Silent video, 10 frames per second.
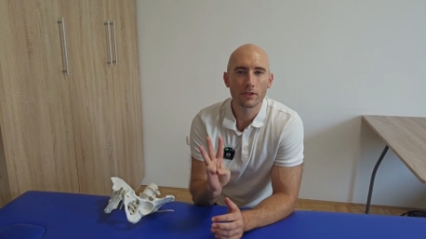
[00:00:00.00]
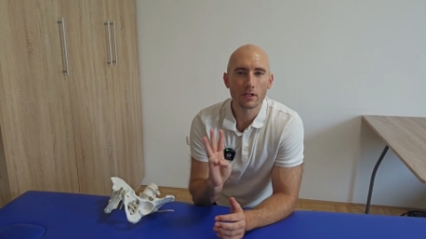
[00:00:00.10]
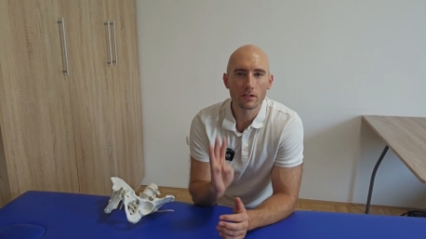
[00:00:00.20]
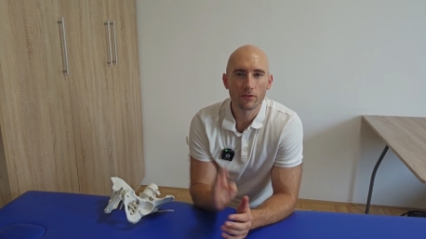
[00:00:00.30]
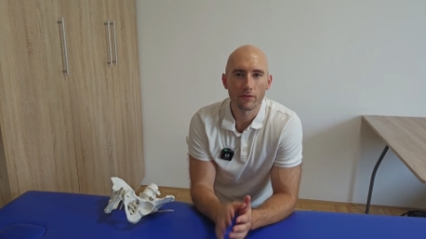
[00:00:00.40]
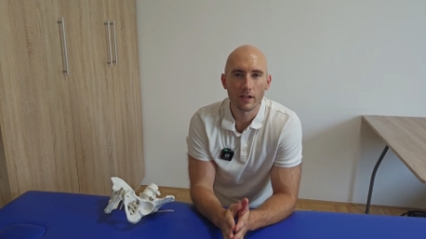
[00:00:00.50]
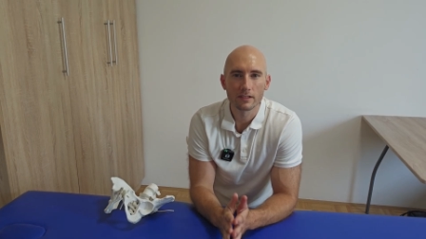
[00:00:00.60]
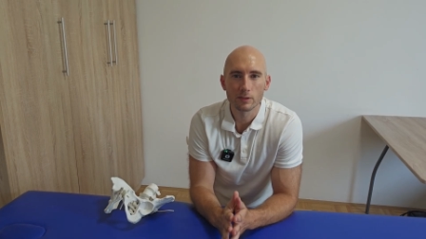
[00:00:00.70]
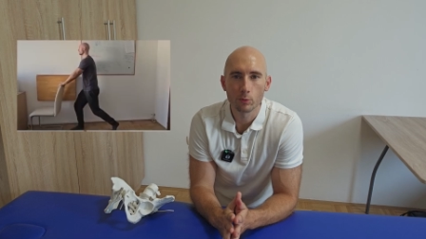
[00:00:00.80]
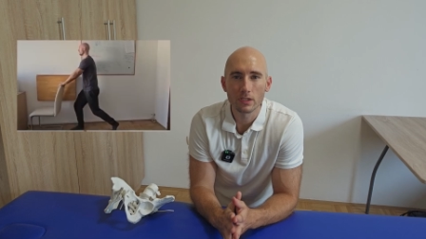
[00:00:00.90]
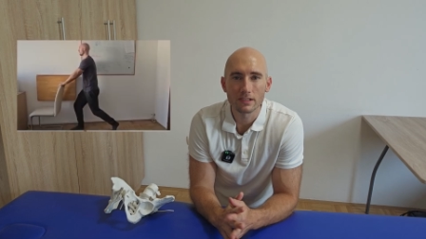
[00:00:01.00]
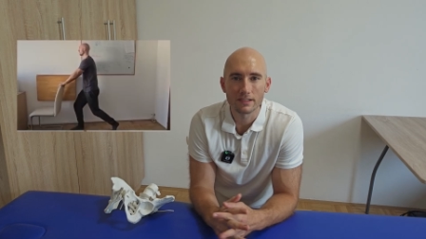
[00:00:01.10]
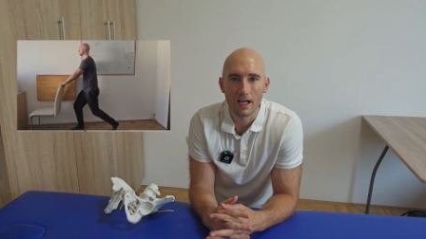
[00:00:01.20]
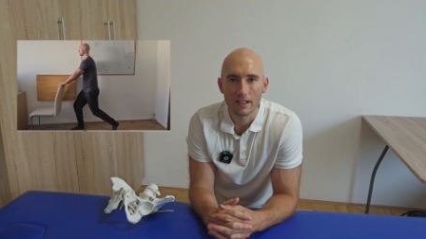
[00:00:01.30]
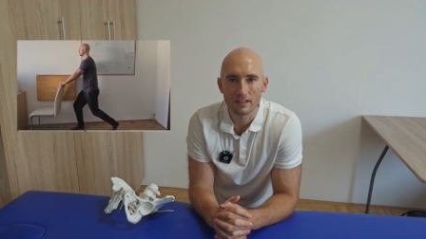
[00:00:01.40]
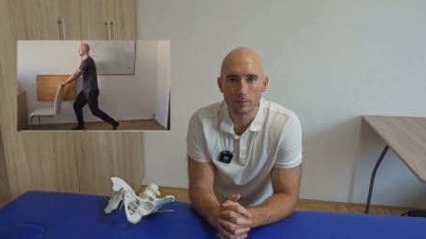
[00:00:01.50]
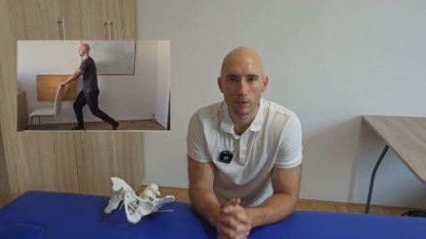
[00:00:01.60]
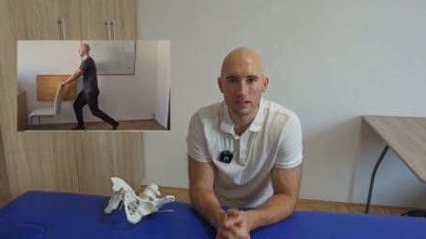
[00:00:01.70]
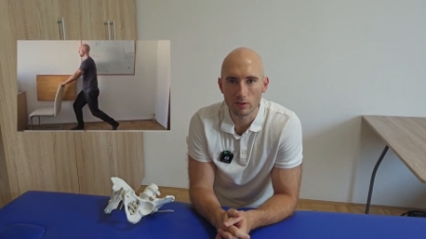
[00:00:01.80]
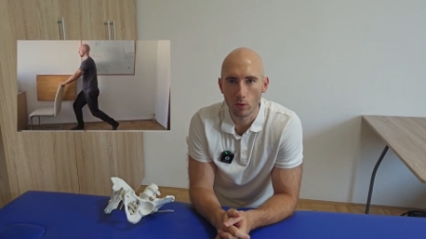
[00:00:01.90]
third phase with a static
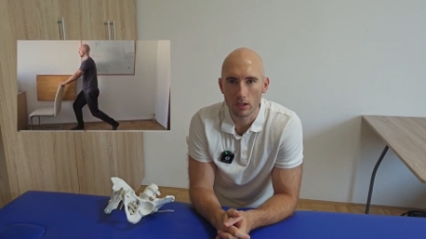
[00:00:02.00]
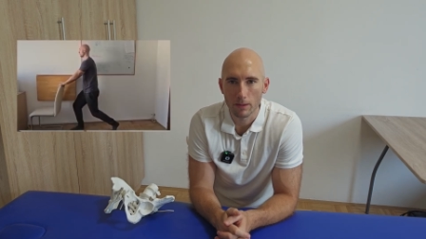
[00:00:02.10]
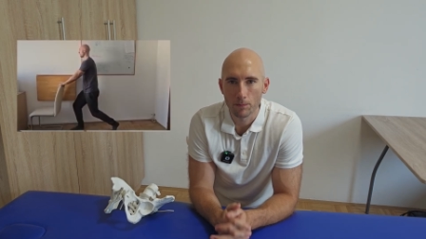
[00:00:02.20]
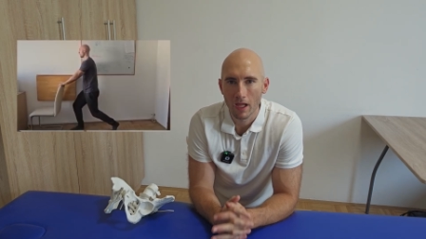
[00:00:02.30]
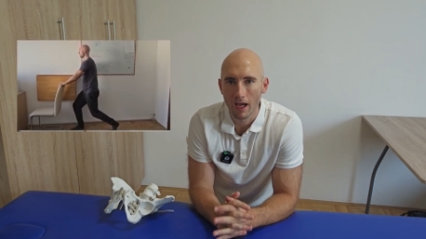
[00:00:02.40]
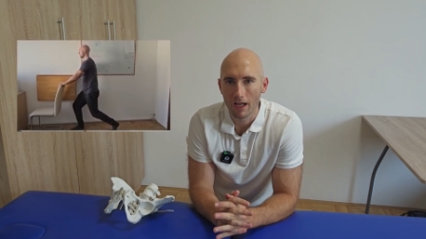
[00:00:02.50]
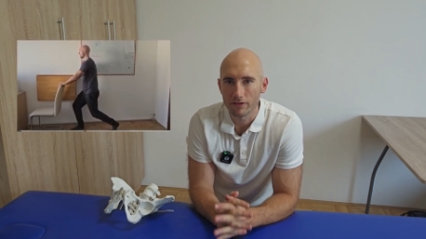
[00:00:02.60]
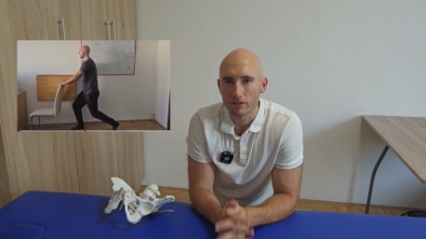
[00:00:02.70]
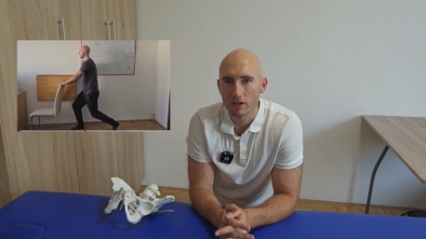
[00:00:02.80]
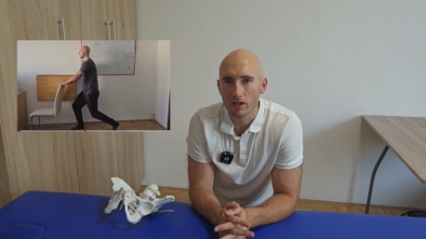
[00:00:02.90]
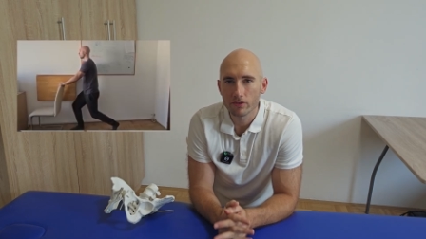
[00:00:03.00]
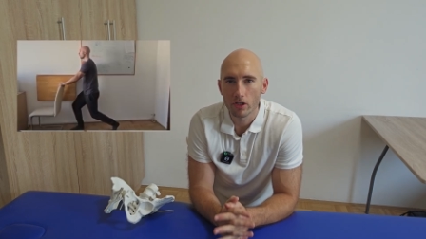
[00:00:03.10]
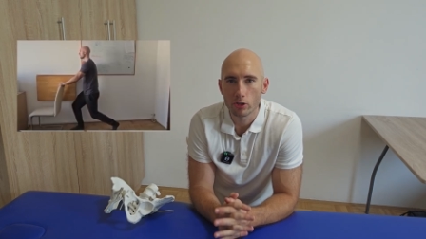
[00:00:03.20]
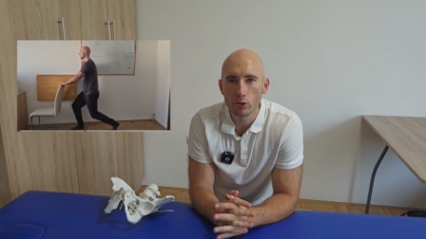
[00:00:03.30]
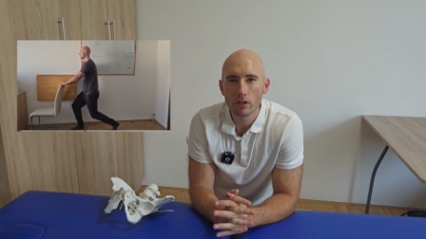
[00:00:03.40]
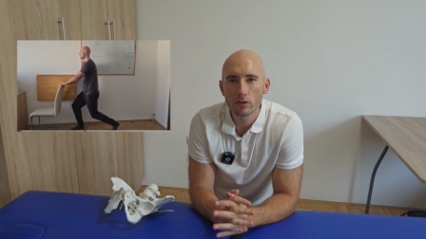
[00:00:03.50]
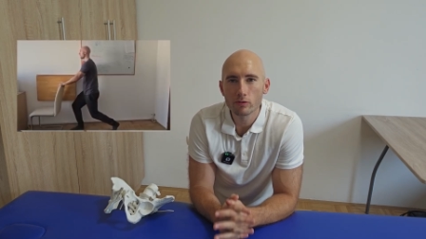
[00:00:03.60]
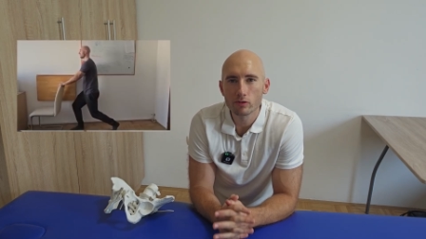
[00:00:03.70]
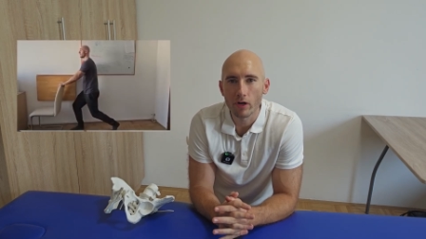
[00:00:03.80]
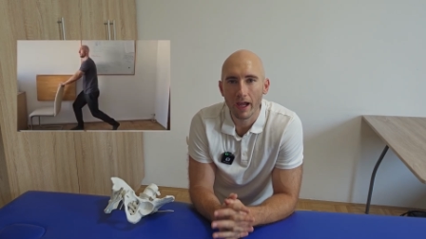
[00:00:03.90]
split squat. At the start, you can
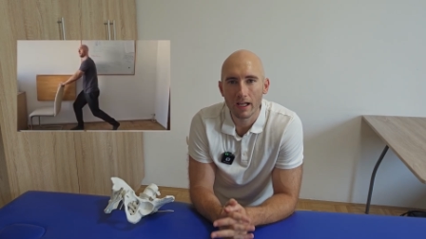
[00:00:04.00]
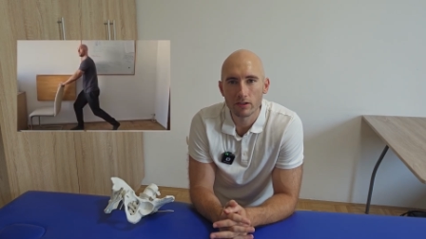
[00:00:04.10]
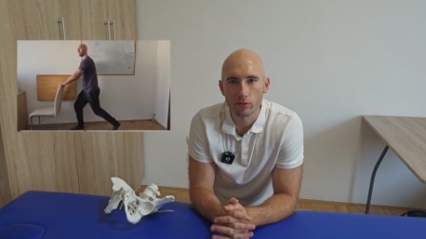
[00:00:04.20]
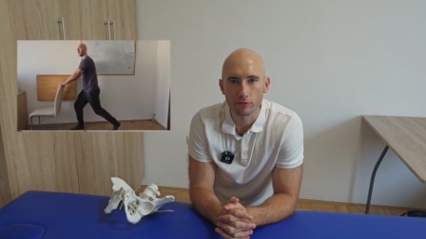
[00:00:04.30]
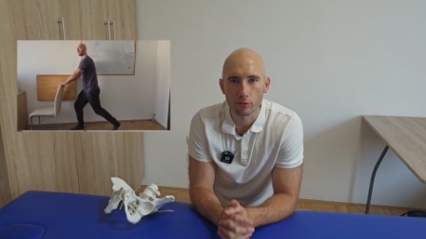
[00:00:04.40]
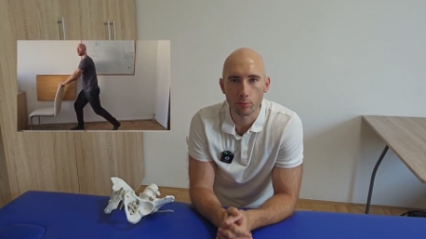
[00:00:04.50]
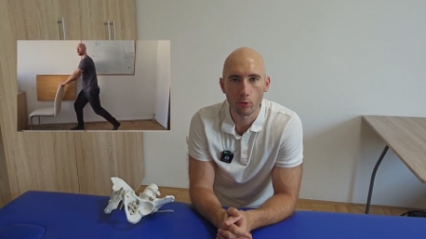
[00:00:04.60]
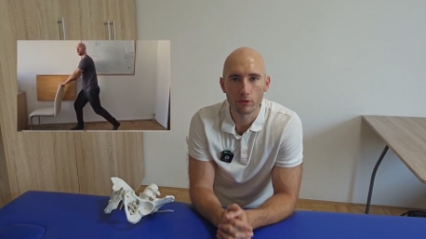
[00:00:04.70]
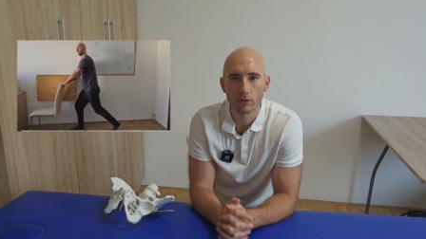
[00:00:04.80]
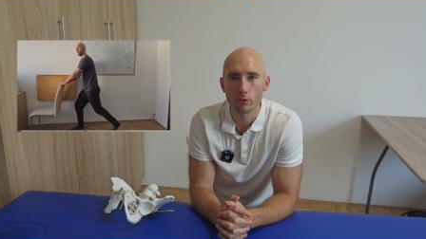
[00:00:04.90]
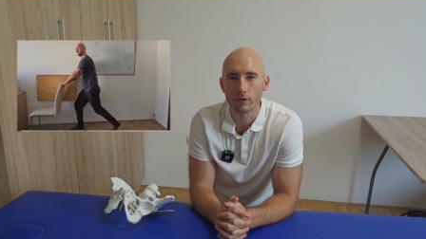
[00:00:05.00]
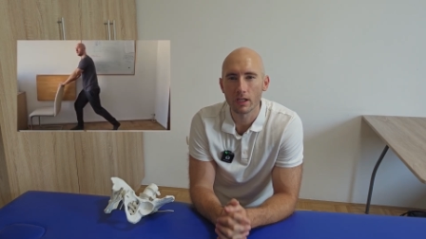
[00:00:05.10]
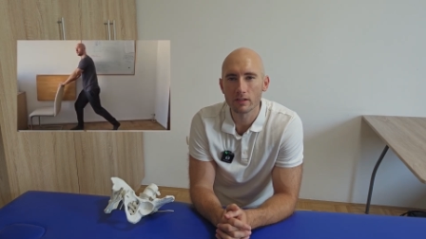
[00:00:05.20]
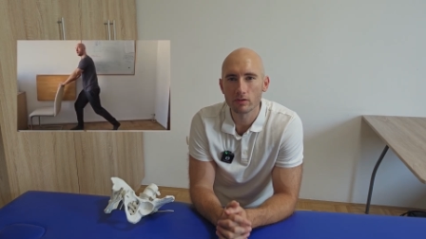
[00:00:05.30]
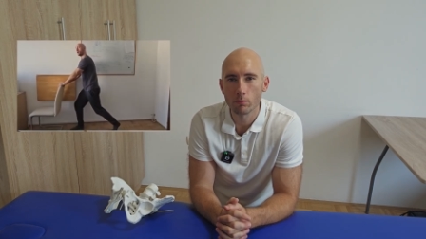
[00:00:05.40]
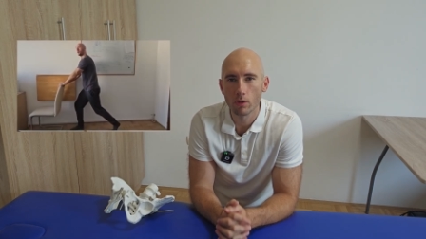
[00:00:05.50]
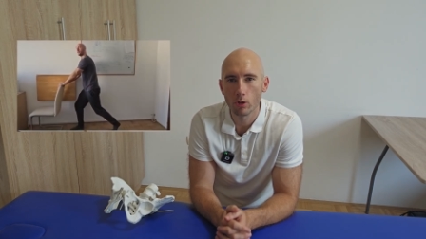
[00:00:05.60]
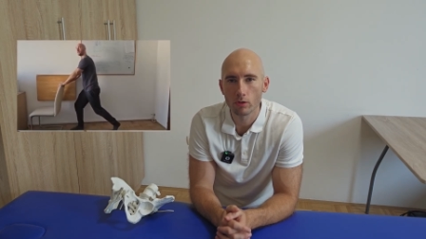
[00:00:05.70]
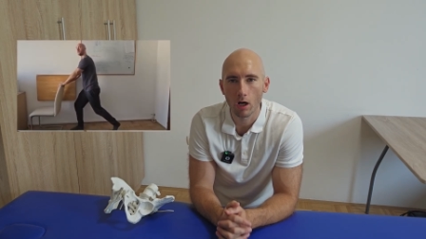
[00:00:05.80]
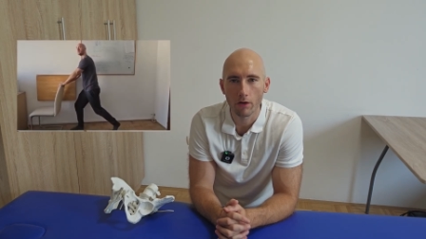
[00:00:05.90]
use your hands for support to take some
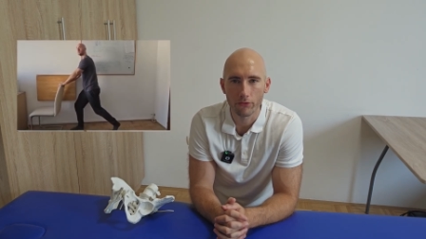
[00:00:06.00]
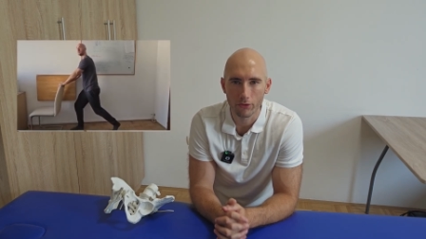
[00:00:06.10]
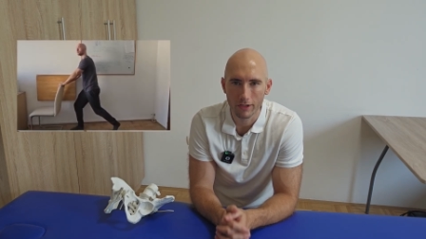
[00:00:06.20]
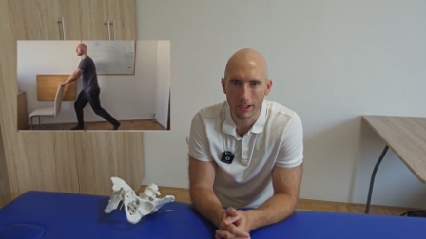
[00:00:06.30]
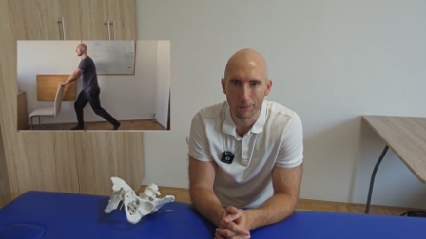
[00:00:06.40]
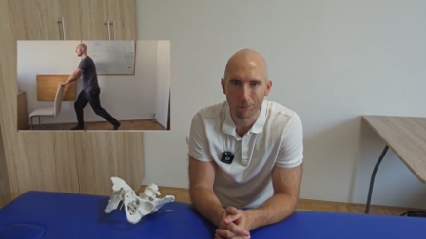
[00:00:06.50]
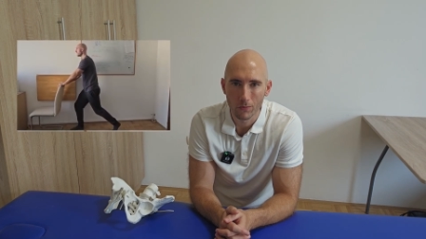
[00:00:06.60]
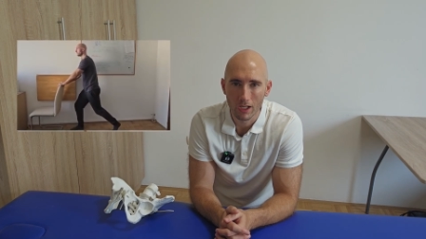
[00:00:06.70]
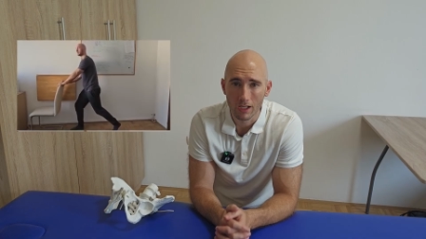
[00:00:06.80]
load off your knee.